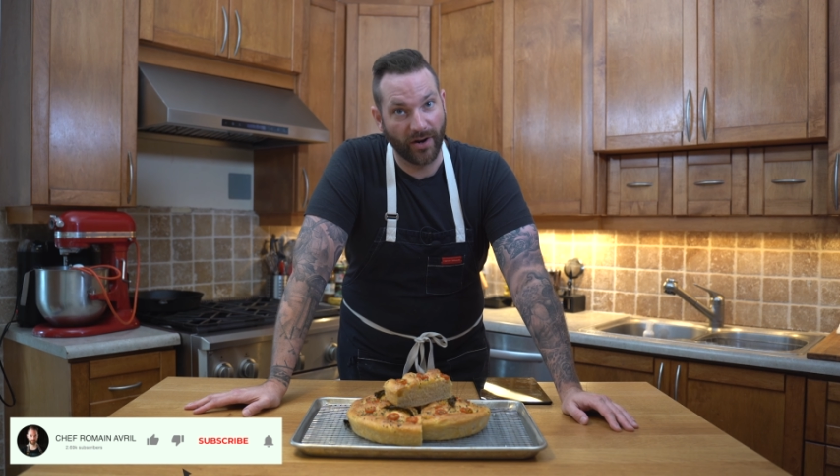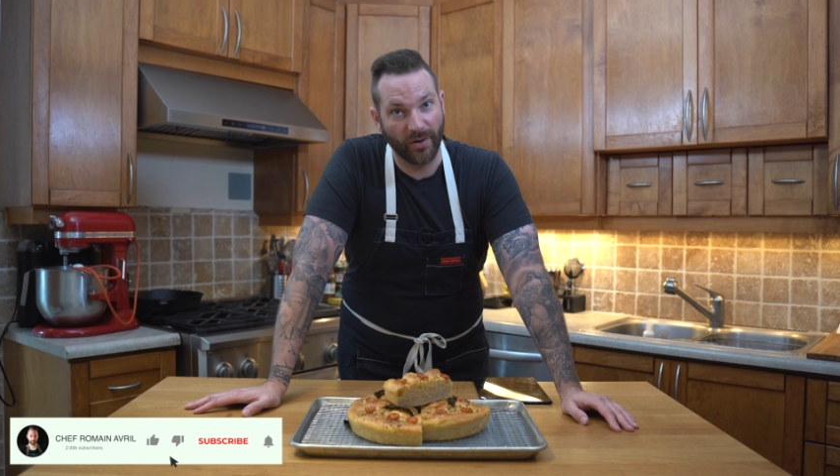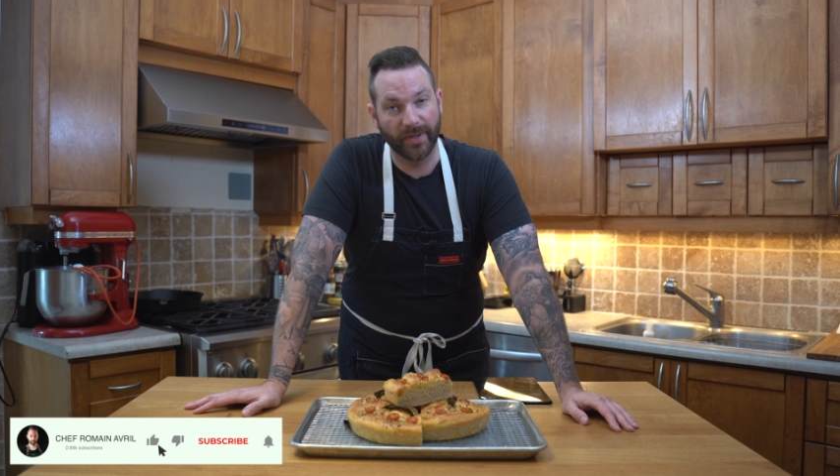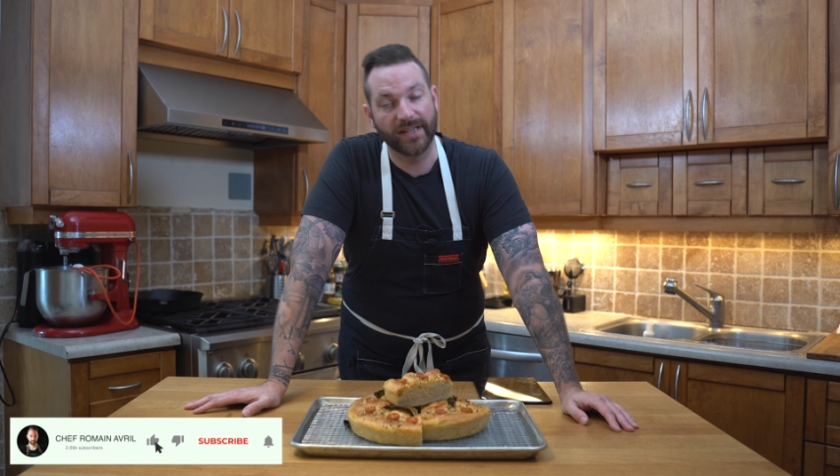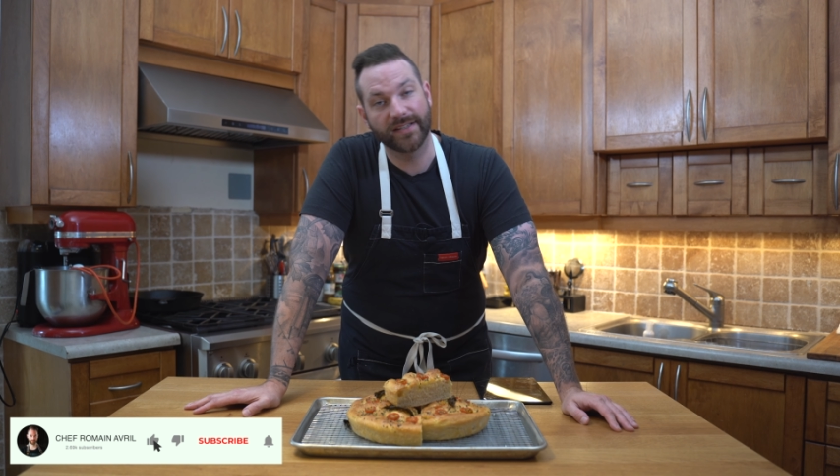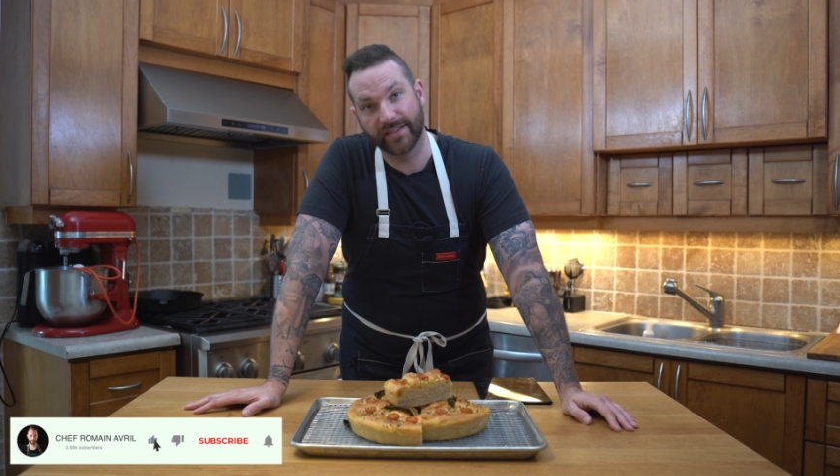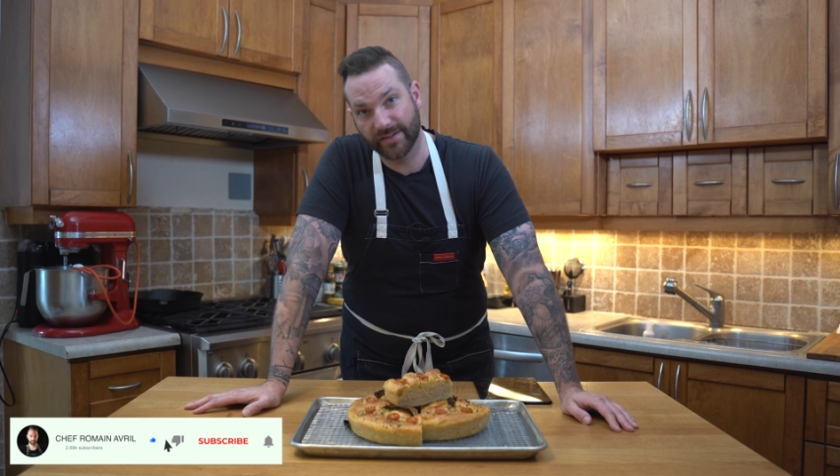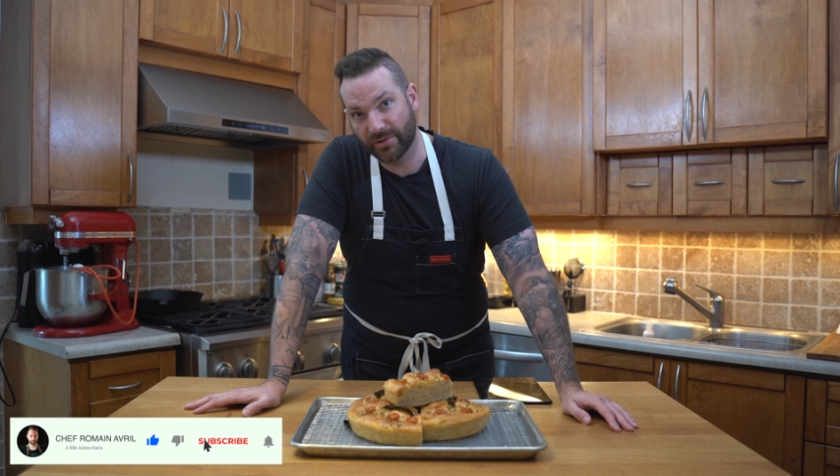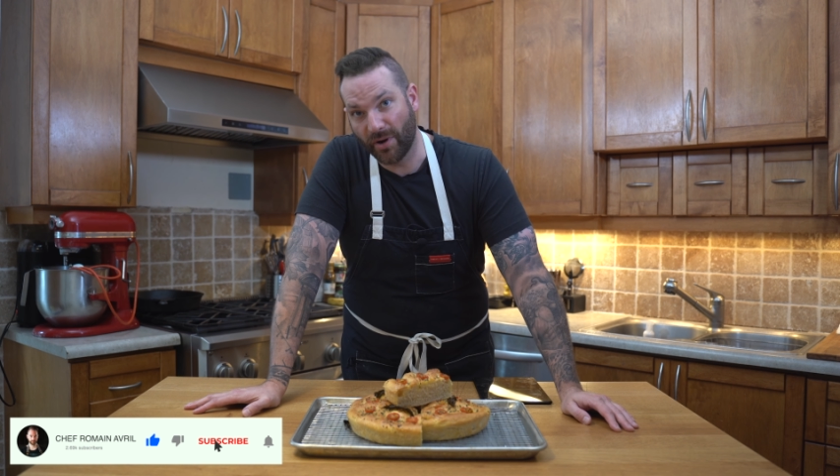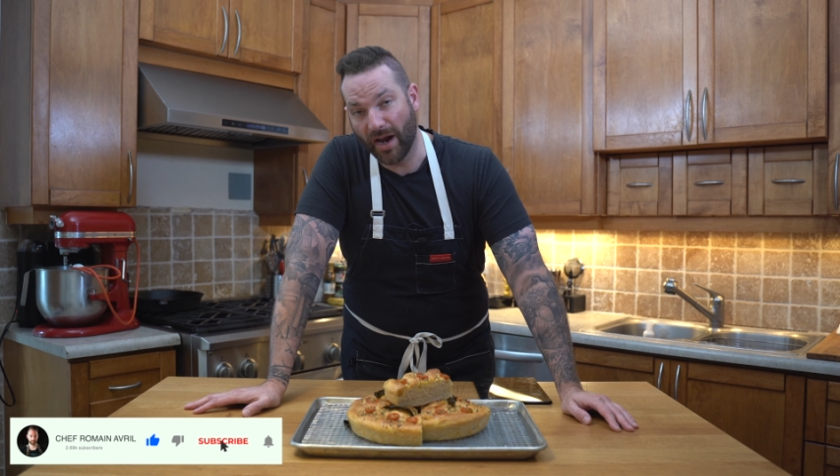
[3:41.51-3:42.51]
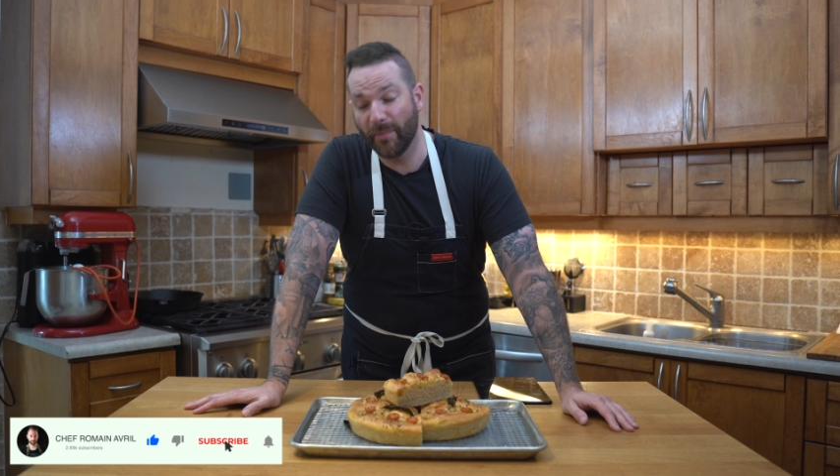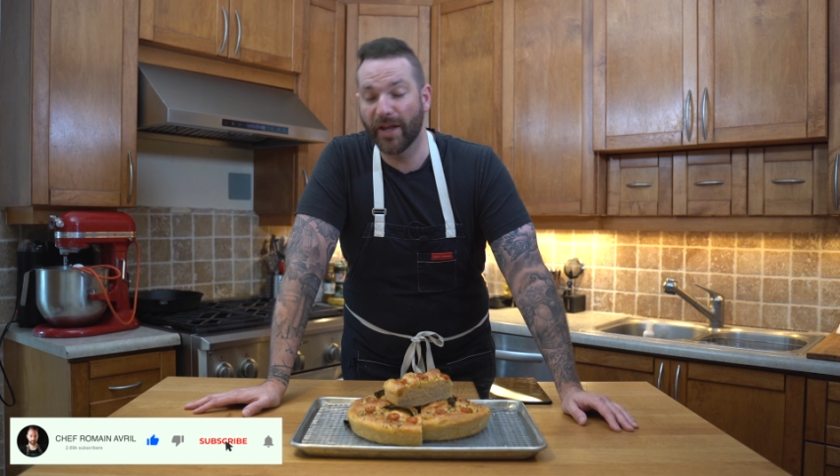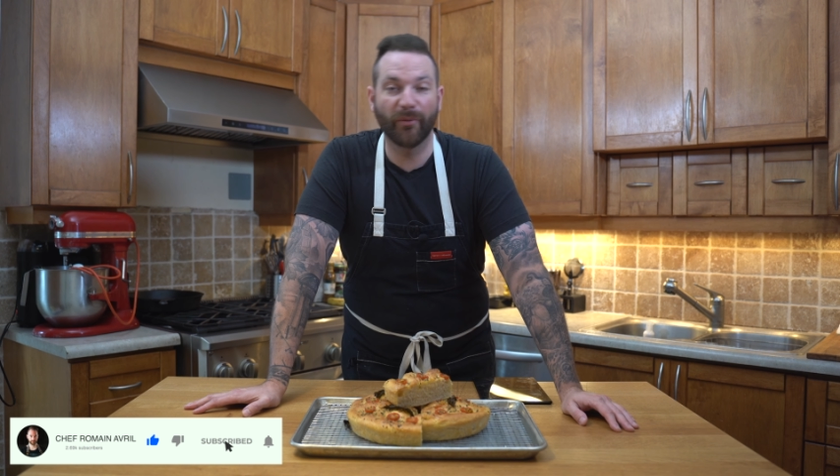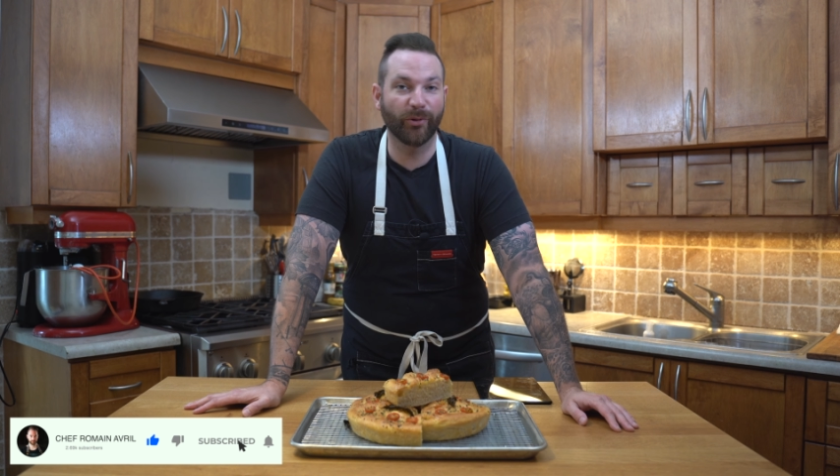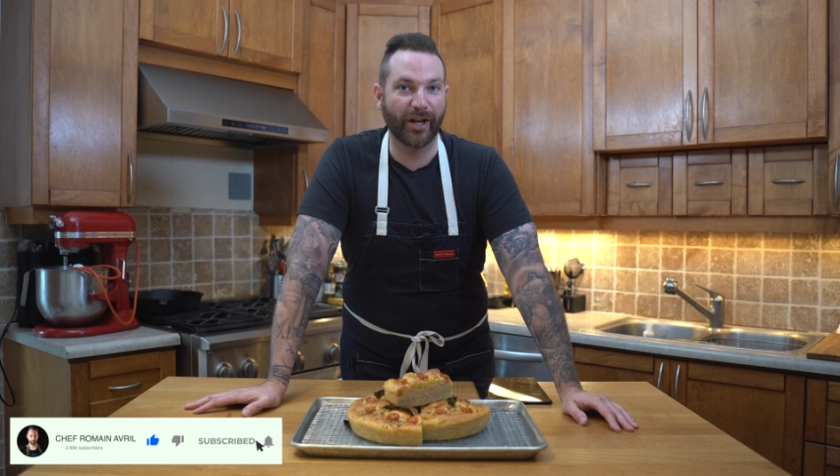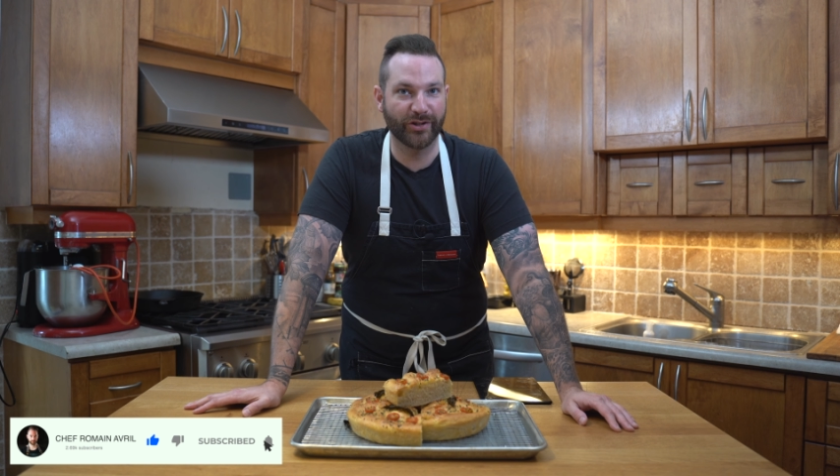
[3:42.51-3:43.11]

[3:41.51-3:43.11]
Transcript: comment and subscribe, and I will